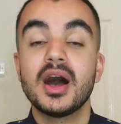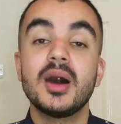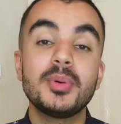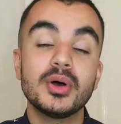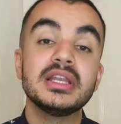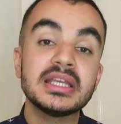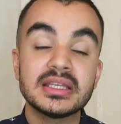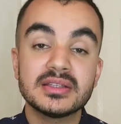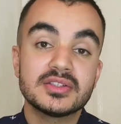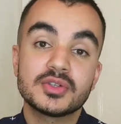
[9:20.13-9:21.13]
I'll put a
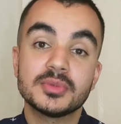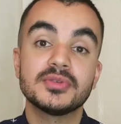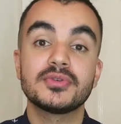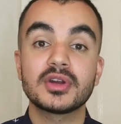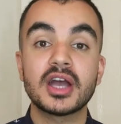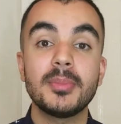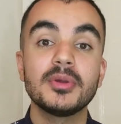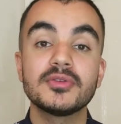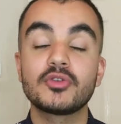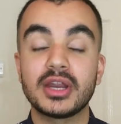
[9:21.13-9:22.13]
link in the description for a
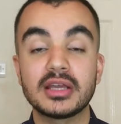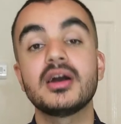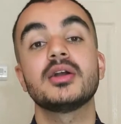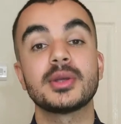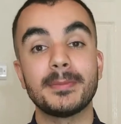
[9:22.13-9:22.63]
couple of credit card